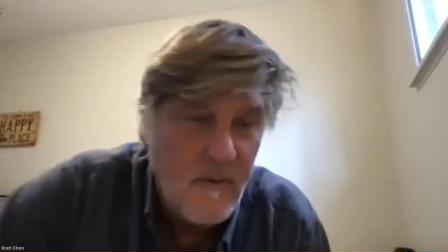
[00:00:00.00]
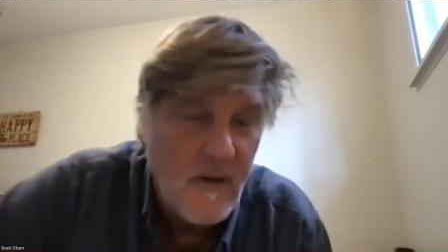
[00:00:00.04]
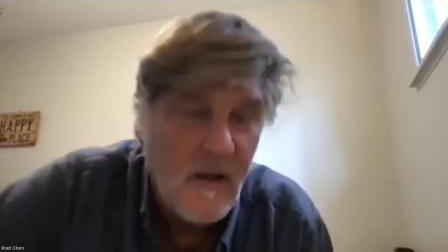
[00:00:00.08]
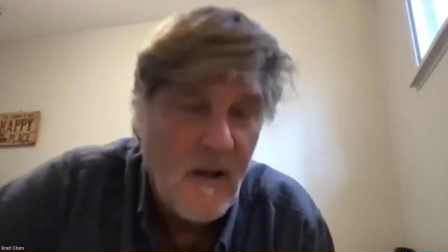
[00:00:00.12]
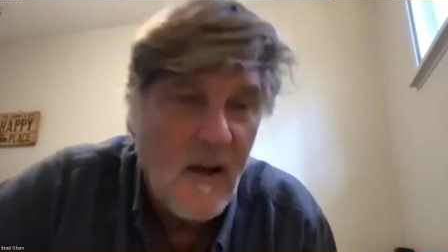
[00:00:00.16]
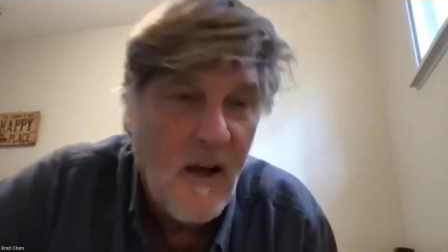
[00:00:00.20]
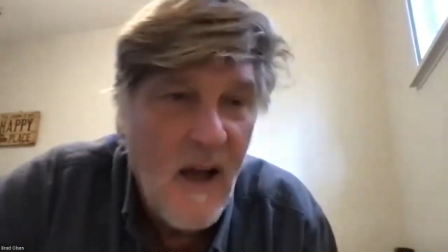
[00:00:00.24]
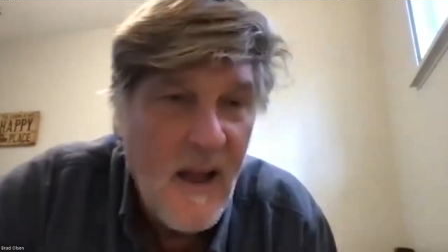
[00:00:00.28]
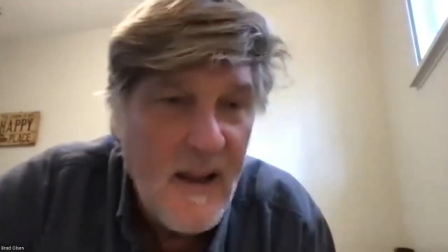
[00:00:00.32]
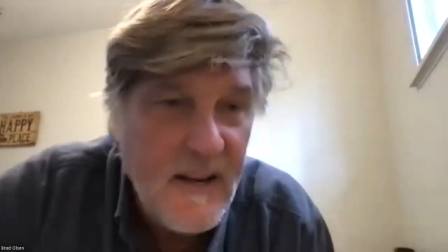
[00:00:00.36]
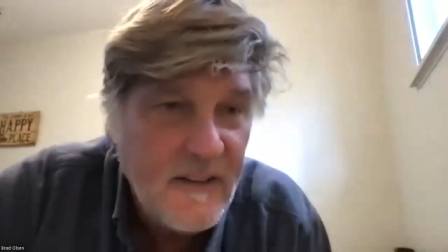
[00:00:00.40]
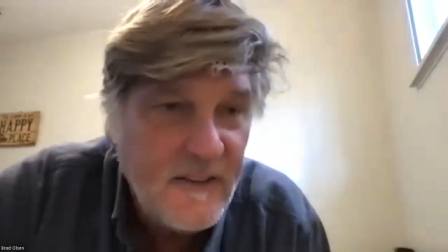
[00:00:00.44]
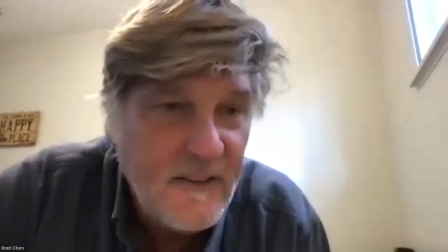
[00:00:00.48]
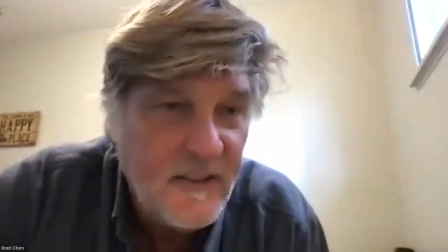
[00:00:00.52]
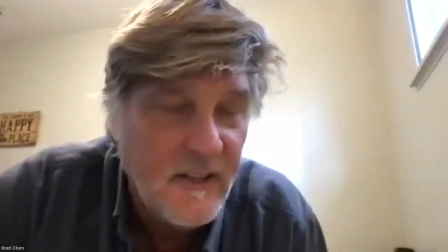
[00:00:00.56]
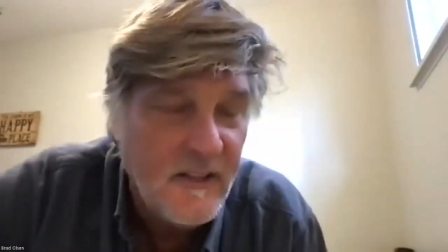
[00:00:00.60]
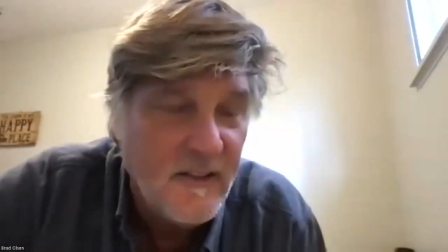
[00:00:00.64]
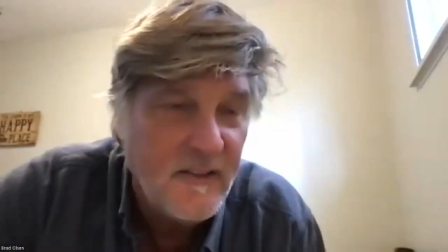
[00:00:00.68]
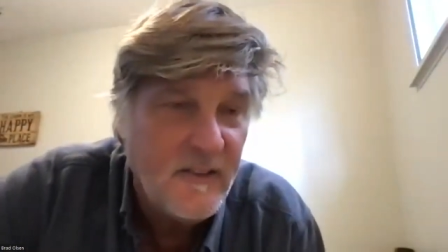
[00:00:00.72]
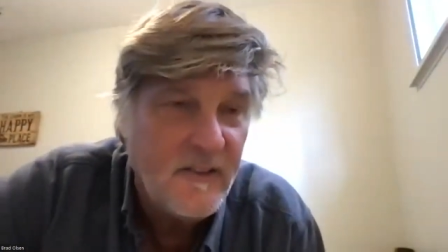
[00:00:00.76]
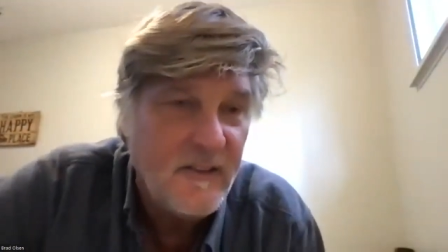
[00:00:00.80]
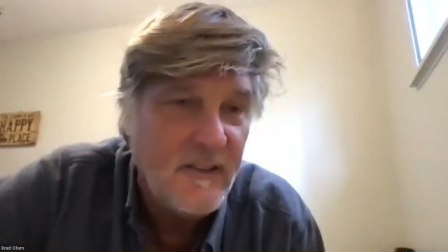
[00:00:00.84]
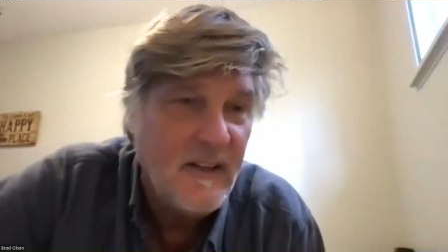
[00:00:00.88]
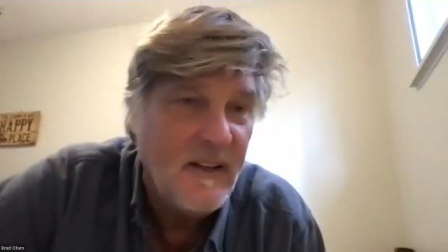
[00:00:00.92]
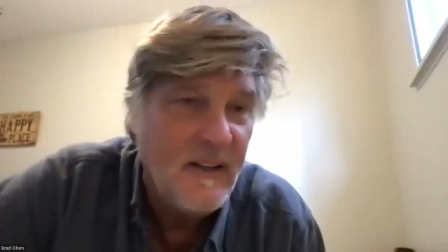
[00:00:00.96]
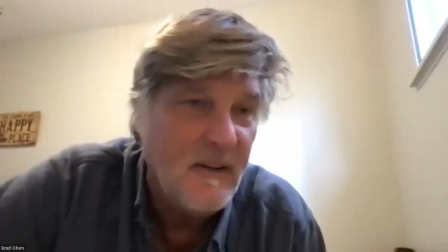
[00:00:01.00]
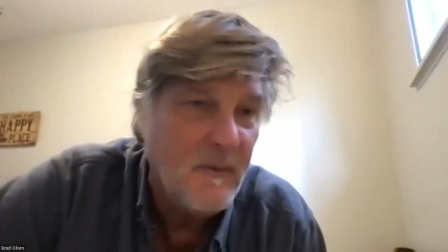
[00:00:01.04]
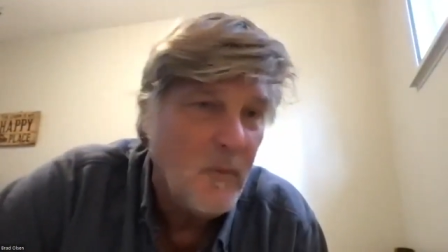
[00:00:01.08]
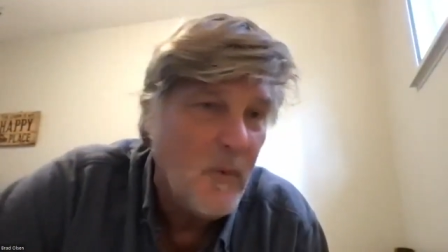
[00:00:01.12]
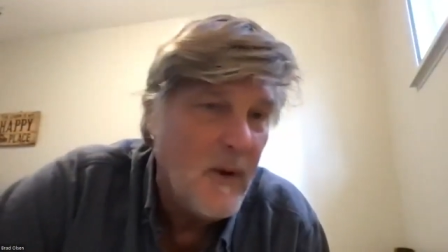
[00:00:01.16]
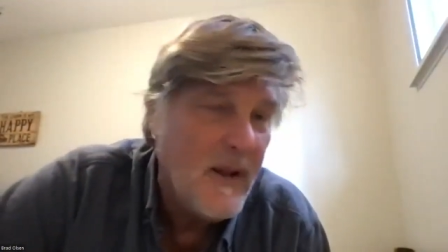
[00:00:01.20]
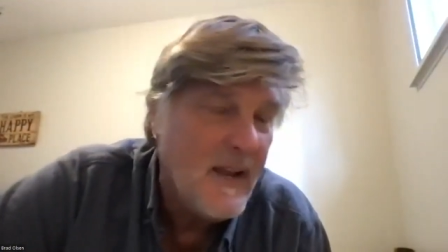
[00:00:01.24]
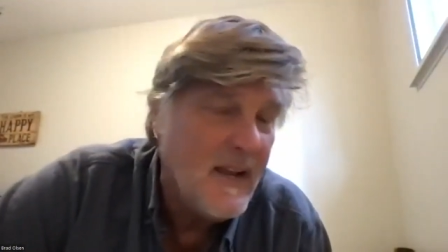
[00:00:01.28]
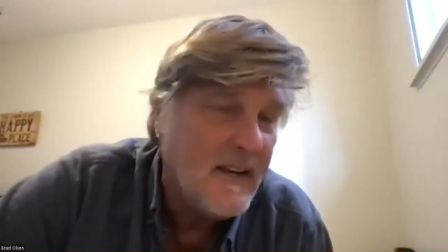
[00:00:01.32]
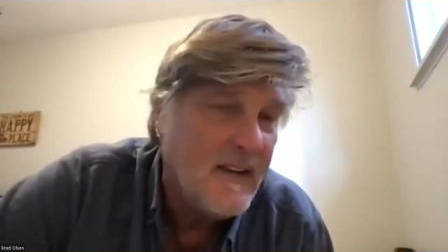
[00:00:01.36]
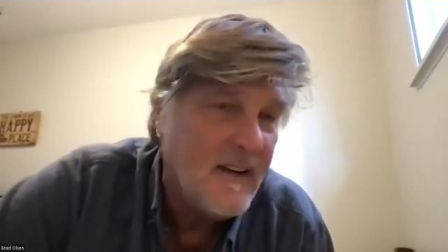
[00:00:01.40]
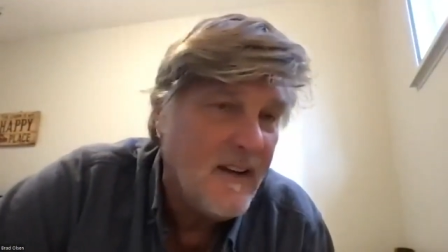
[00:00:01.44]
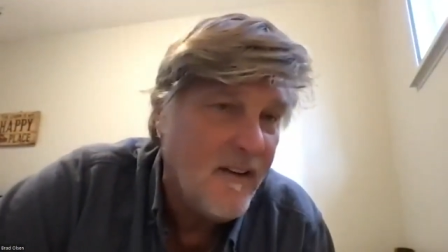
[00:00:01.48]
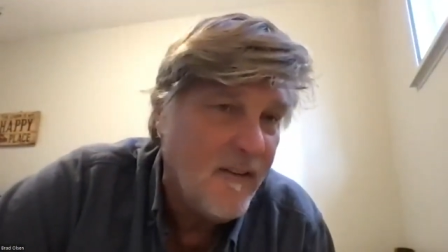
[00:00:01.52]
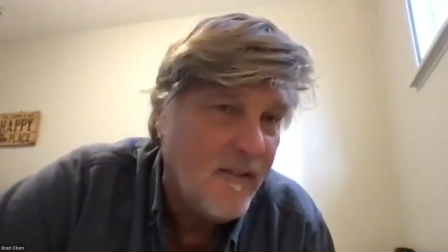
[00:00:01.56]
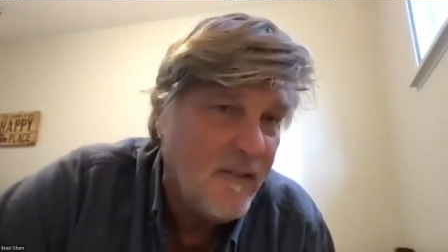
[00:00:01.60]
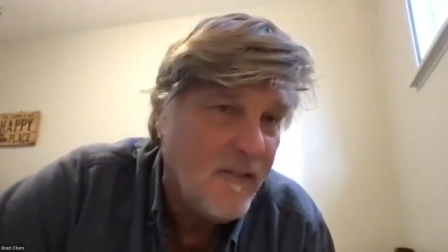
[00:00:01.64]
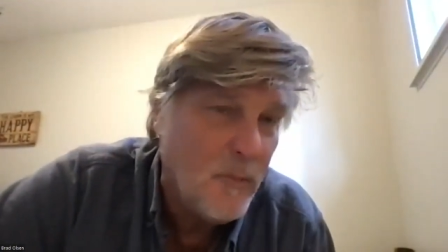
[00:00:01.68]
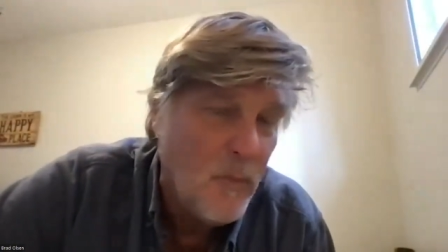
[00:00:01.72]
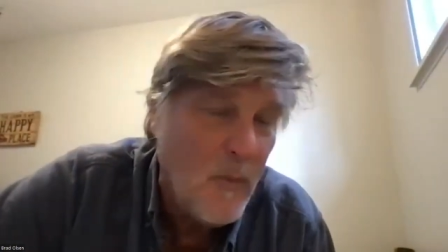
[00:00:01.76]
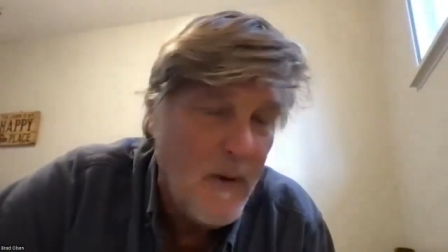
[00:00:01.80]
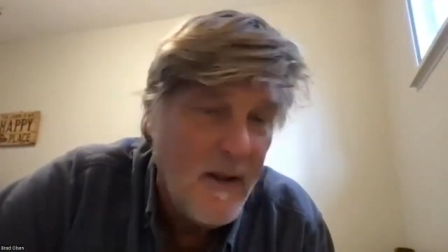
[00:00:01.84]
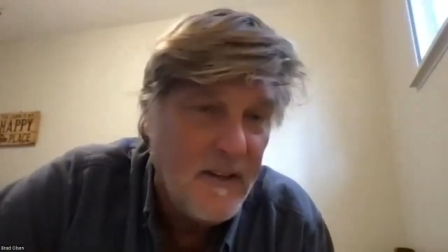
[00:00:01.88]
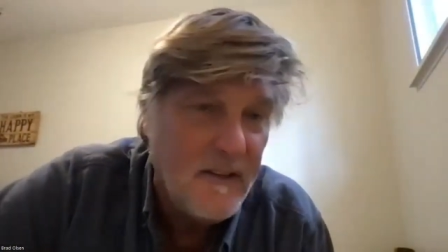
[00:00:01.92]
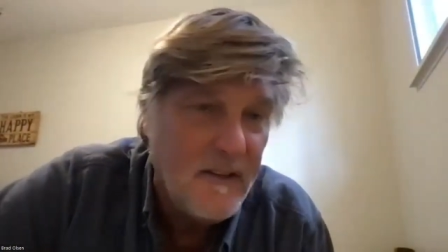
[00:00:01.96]
ice is and wind have
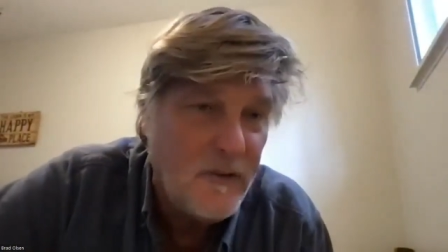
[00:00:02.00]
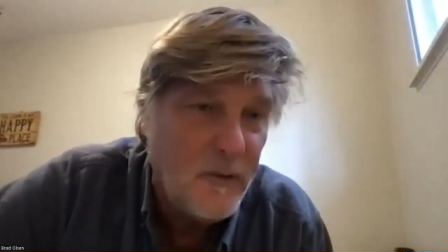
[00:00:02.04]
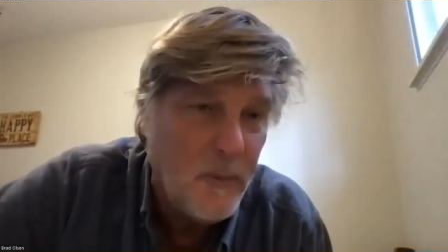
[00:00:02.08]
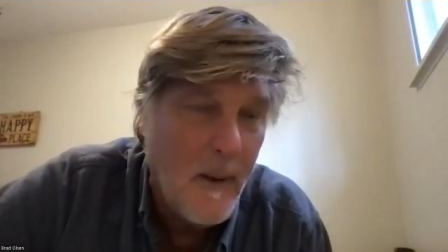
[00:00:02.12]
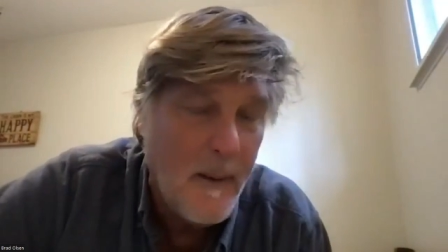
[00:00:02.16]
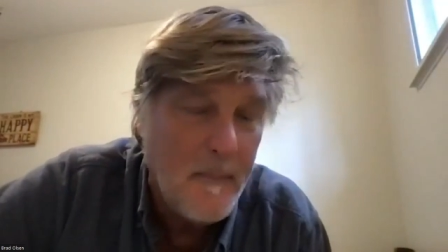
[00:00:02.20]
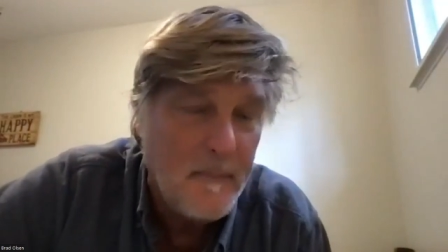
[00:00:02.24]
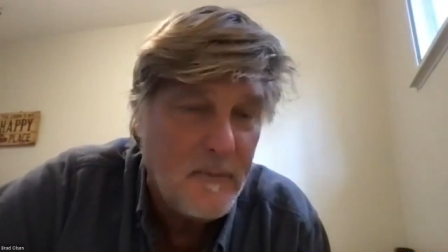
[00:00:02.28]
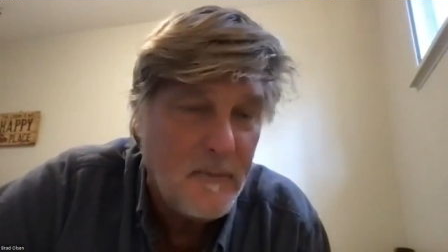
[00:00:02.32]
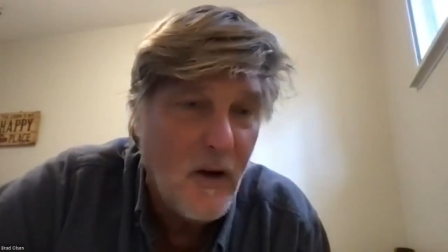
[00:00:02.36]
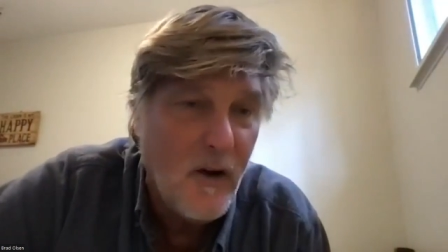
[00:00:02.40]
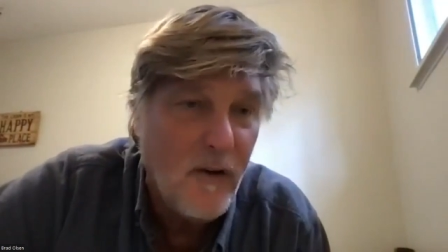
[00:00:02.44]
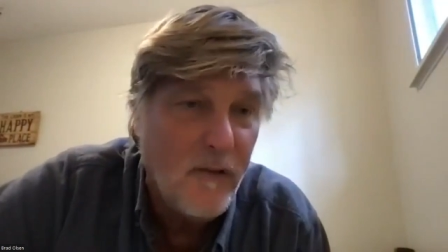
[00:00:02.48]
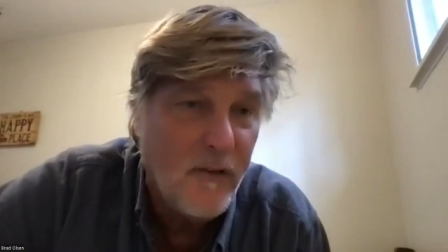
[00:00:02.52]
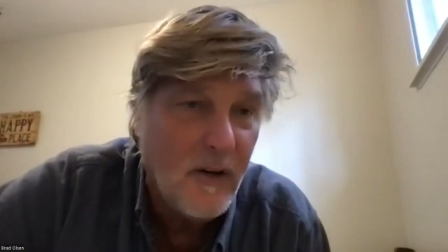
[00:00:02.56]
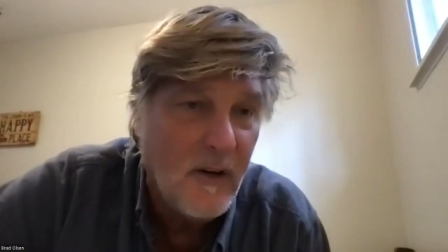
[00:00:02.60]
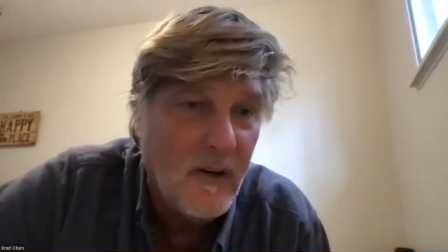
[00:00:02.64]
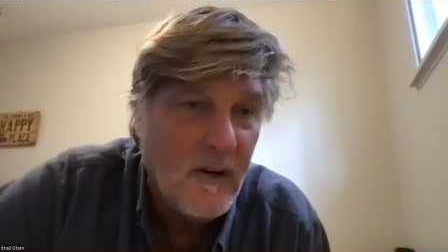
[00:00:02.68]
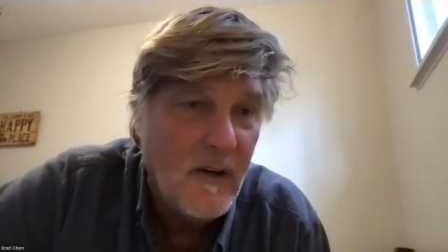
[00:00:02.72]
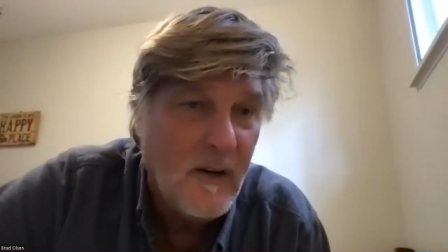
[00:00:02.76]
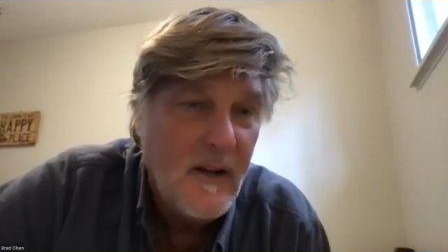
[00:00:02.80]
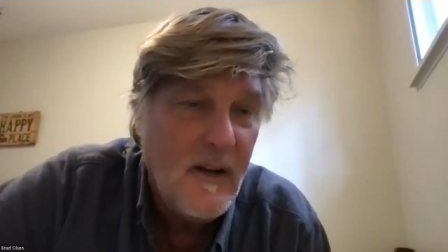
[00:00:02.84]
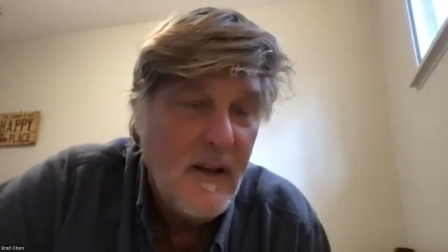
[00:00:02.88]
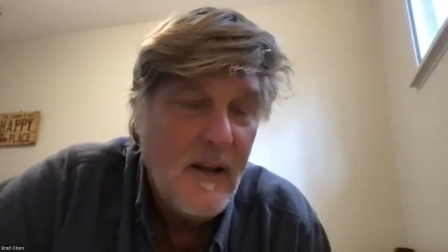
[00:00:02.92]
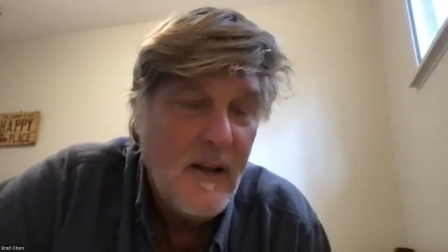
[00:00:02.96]
wind swept over.